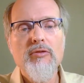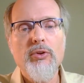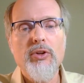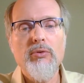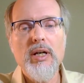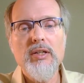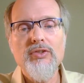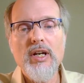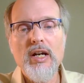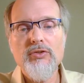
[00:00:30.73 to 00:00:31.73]
for the great
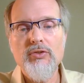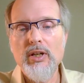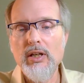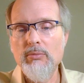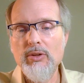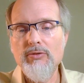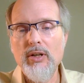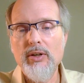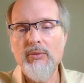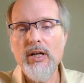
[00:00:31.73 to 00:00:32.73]
disasters that had
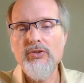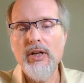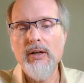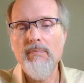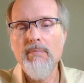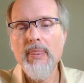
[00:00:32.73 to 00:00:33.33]
befallen Russia.